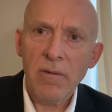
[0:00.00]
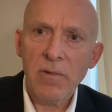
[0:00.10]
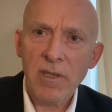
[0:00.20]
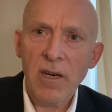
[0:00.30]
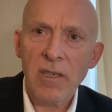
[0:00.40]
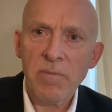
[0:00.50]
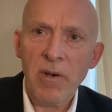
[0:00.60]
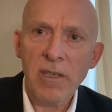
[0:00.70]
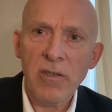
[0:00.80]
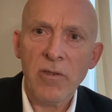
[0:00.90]
was asked
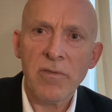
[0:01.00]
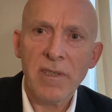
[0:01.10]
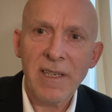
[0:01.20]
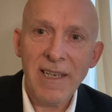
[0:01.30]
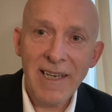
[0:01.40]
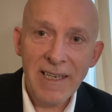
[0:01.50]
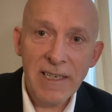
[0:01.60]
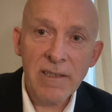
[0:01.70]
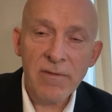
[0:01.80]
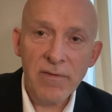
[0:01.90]
by God to
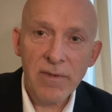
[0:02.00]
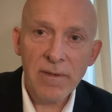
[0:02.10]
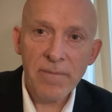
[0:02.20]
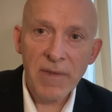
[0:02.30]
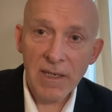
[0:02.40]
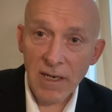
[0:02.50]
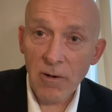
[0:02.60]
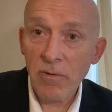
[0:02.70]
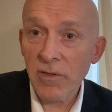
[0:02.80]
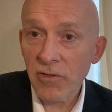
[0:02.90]
leave and
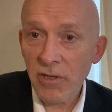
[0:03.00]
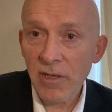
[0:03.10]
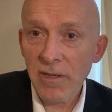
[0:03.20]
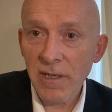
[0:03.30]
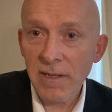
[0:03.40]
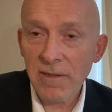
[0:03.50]
go on a journey.